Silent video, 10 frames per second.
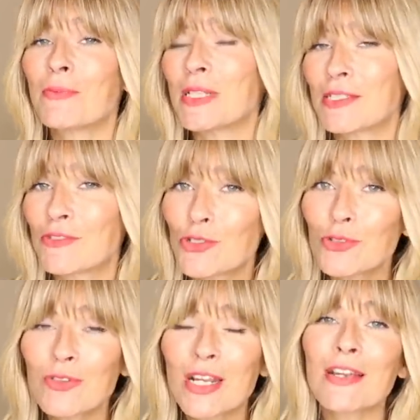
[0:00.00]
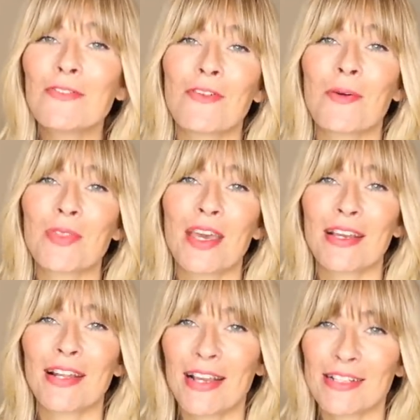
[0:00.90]
bits of jewellery from their
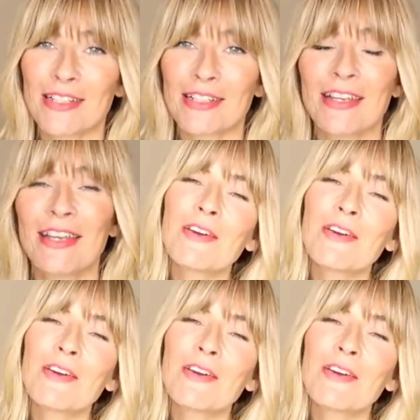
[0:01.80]
collection.